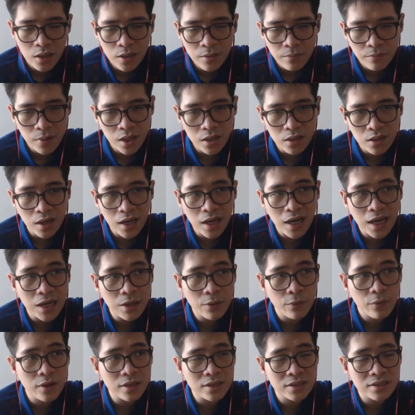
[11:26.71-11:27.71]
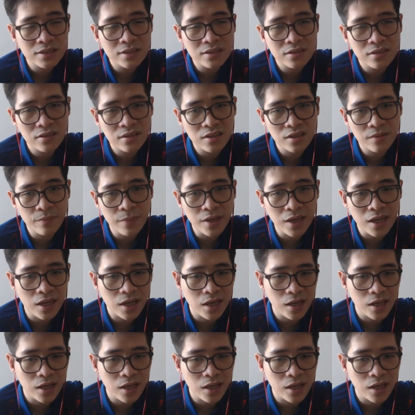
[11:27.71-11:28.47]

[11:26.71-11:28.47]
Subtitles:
But I want to be